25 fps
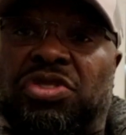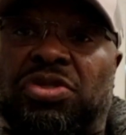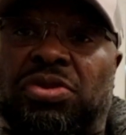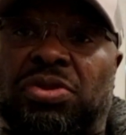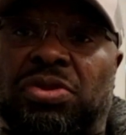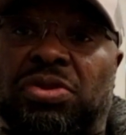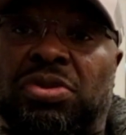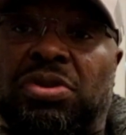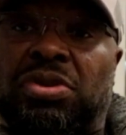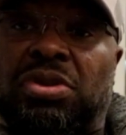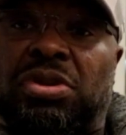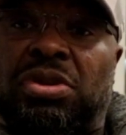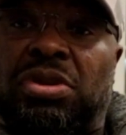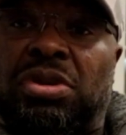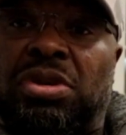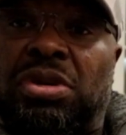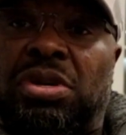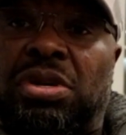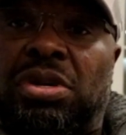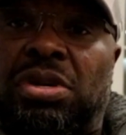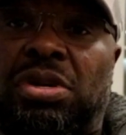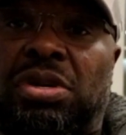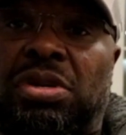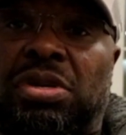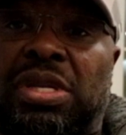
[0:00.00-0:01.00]
you
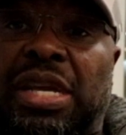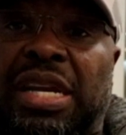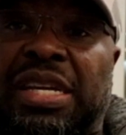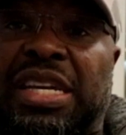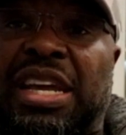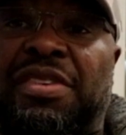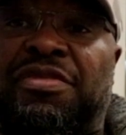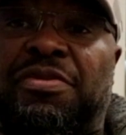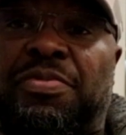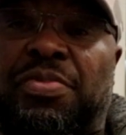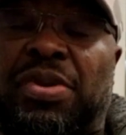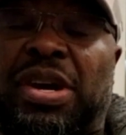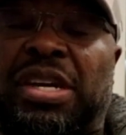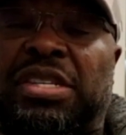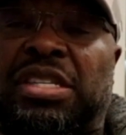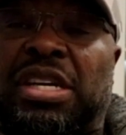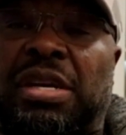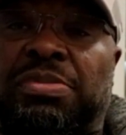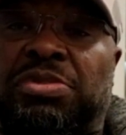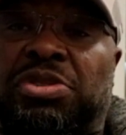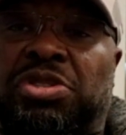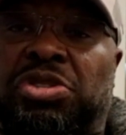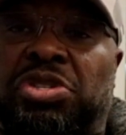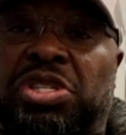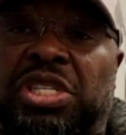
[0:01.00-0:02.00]
that David Price
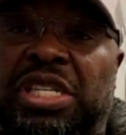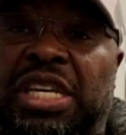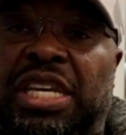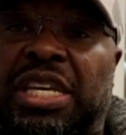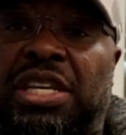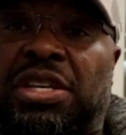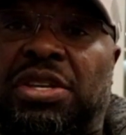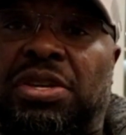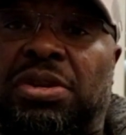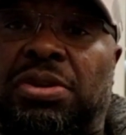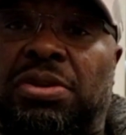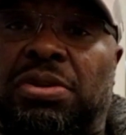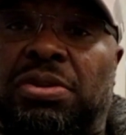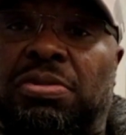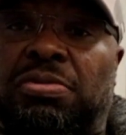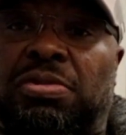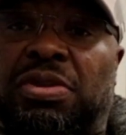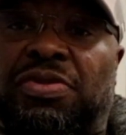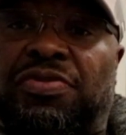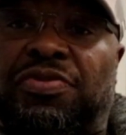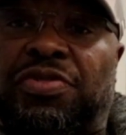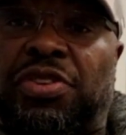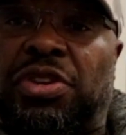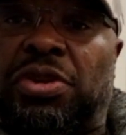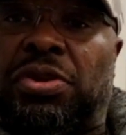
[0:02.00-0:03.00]
comes to see you
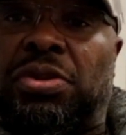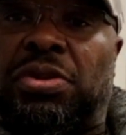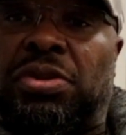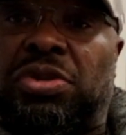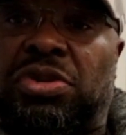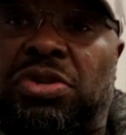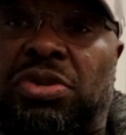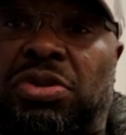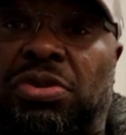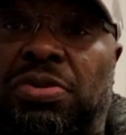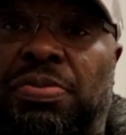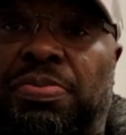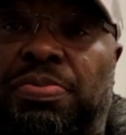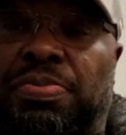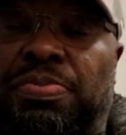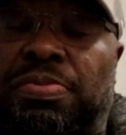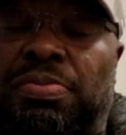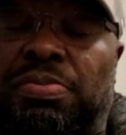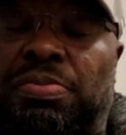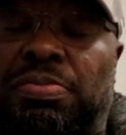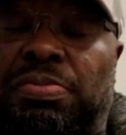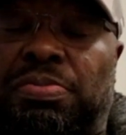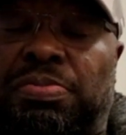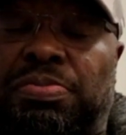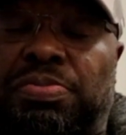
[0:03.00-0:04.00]
with view to
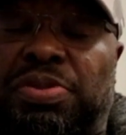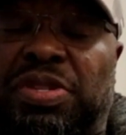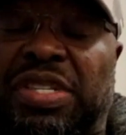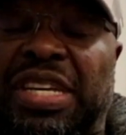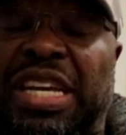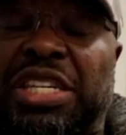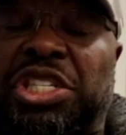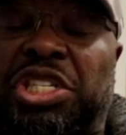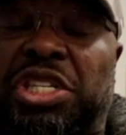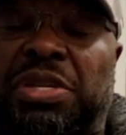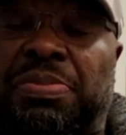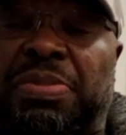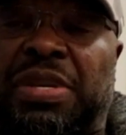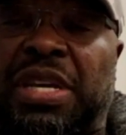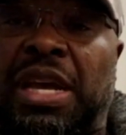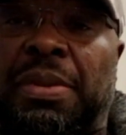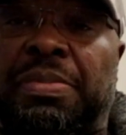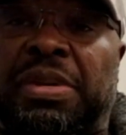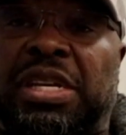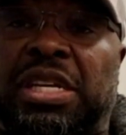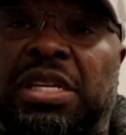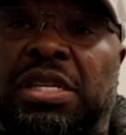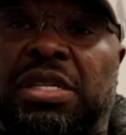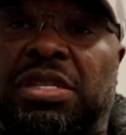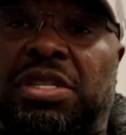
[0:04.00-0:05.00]
potentially
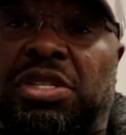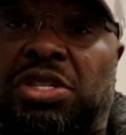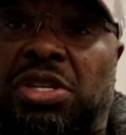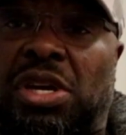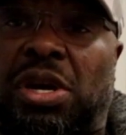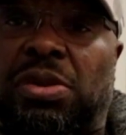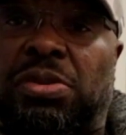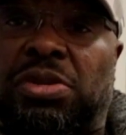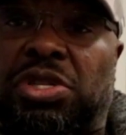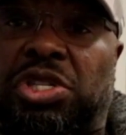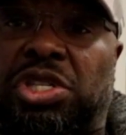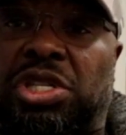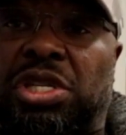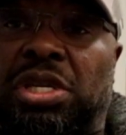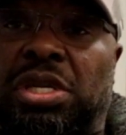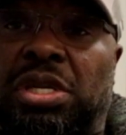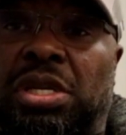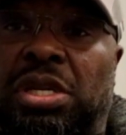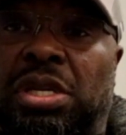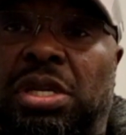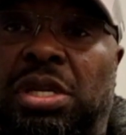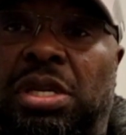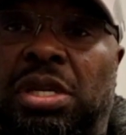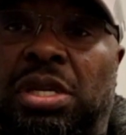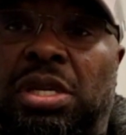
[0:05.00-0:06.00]
becoming his coach
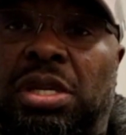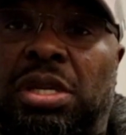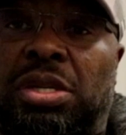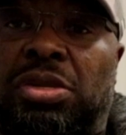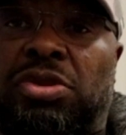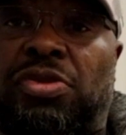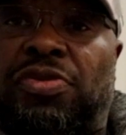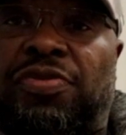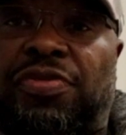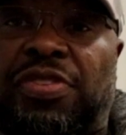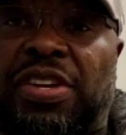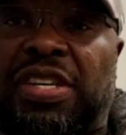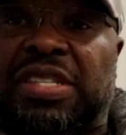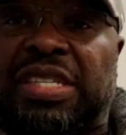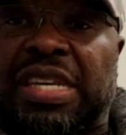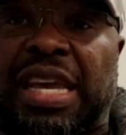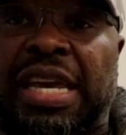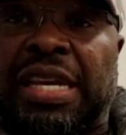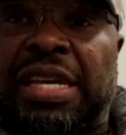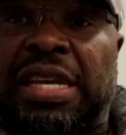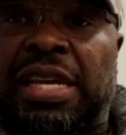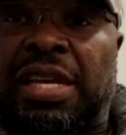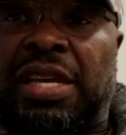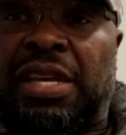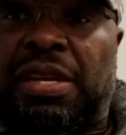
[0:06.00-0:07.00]
to fix
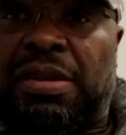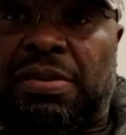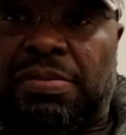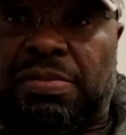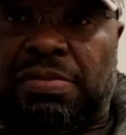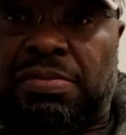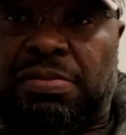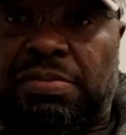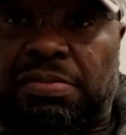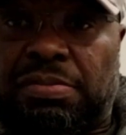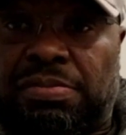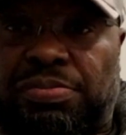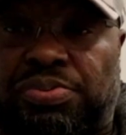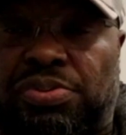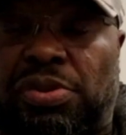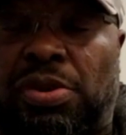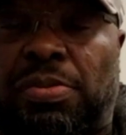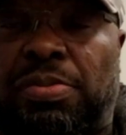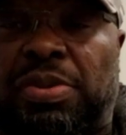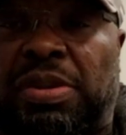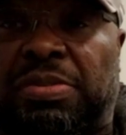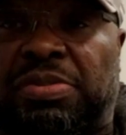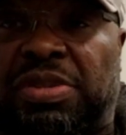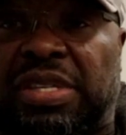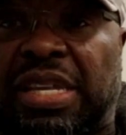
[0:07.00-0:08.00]
any
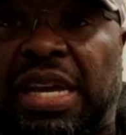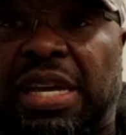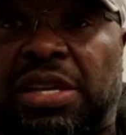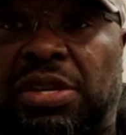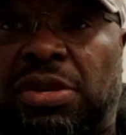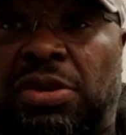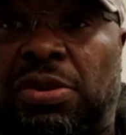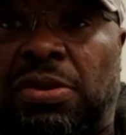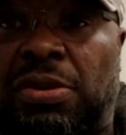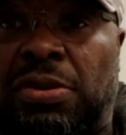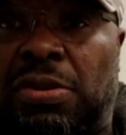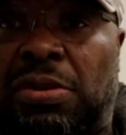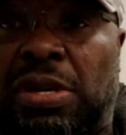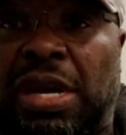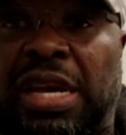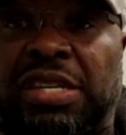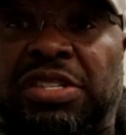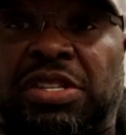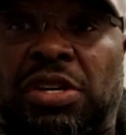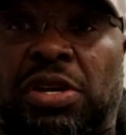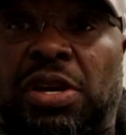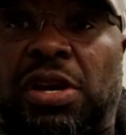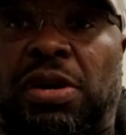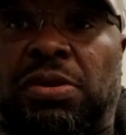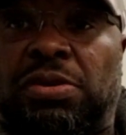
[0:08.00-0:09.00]
problems that you
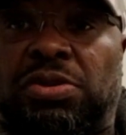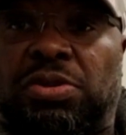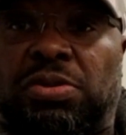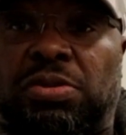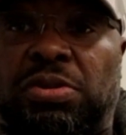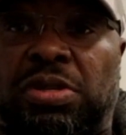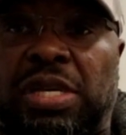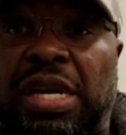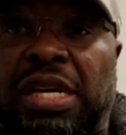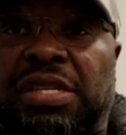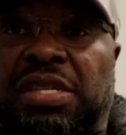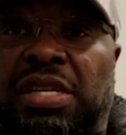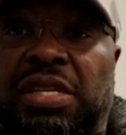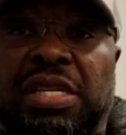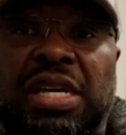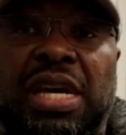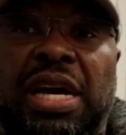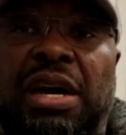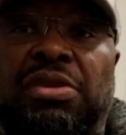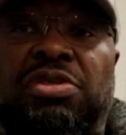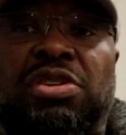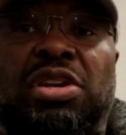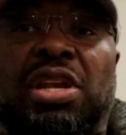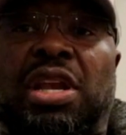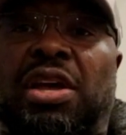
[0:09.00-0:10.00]
as a coach would. I said,
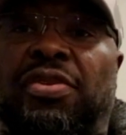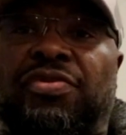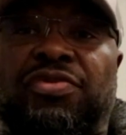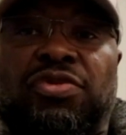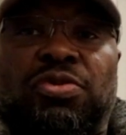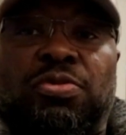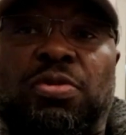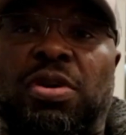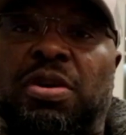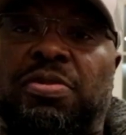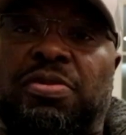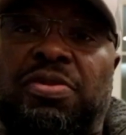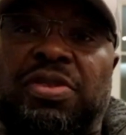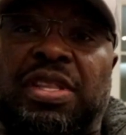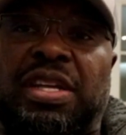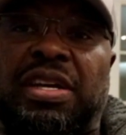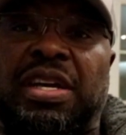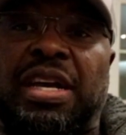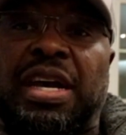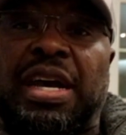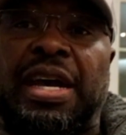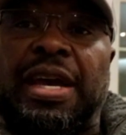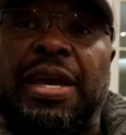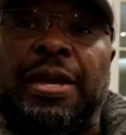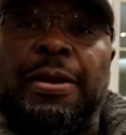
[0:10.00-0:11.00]
yeah, I'd love to work with the
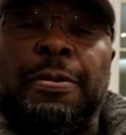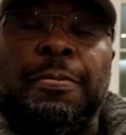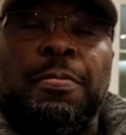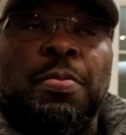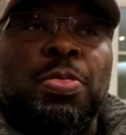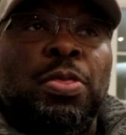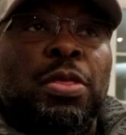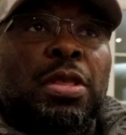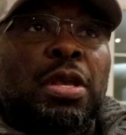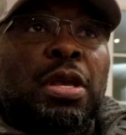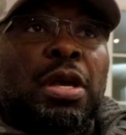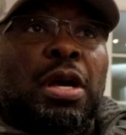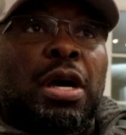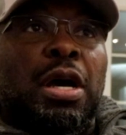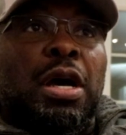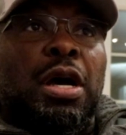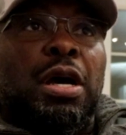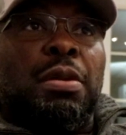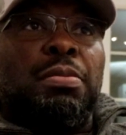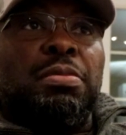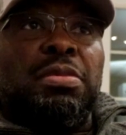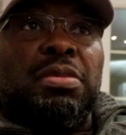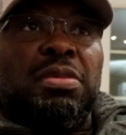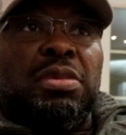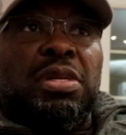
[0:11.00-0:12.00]
guy.
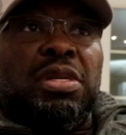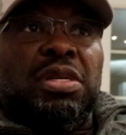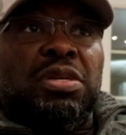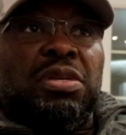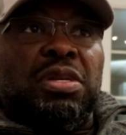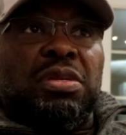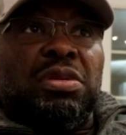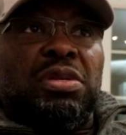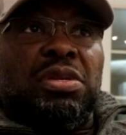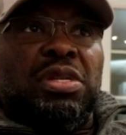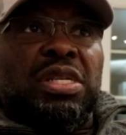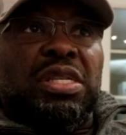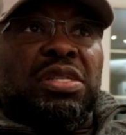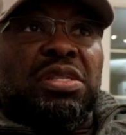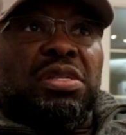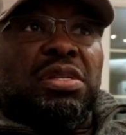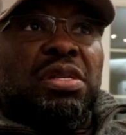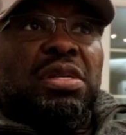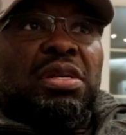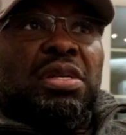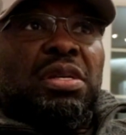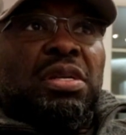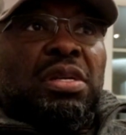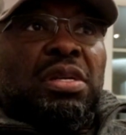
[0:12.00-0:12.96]
Look at this.